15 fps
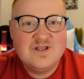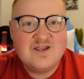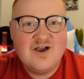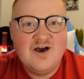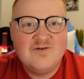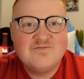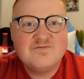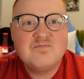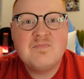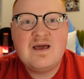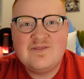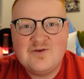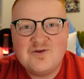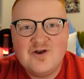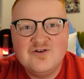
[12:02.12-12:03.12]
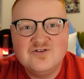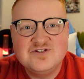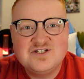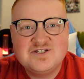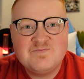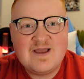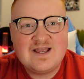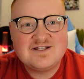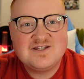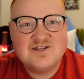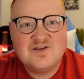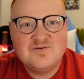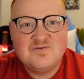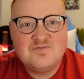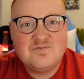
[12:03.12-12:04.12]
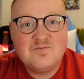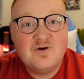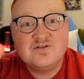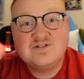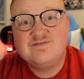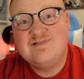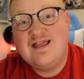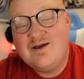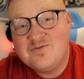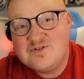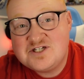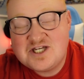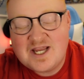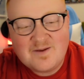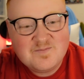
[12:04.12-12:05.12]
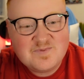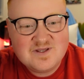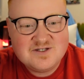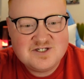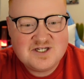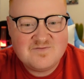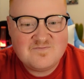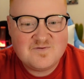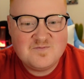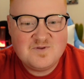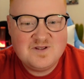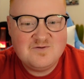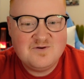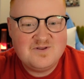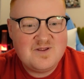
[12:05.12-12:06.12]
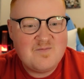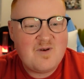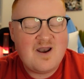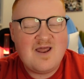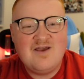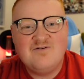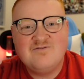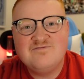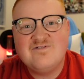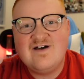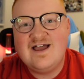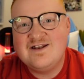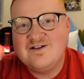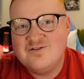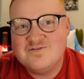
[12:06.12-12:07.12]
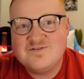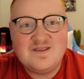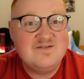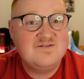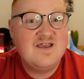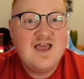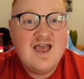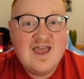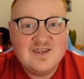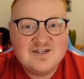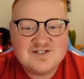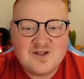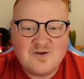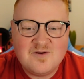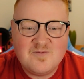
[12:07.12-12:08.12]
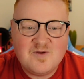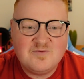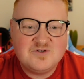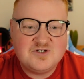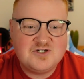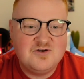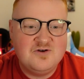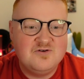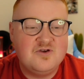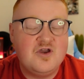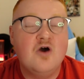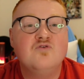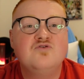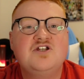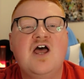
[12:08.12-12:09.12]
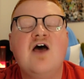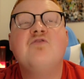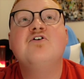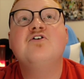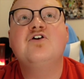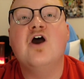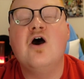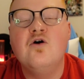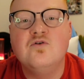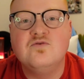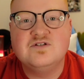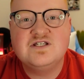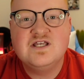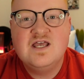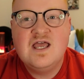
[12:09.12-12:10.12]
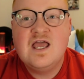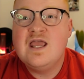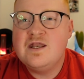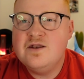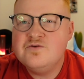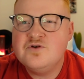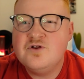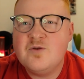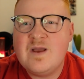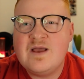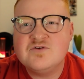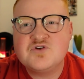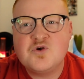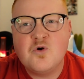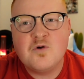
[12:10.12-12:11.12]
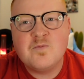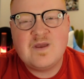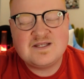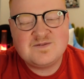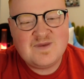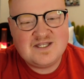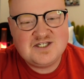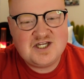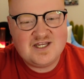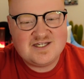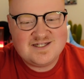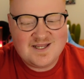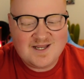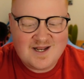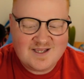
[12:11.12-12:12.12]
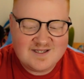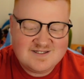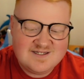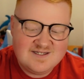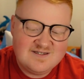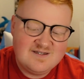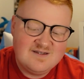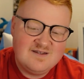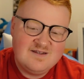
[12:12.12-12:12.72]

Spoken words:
Dickoff, man that got us back to what's now the championship from League One in the playoff finals, his historic moment. Sean Gota, the GOAT. He knows all about scoring past Manchester United.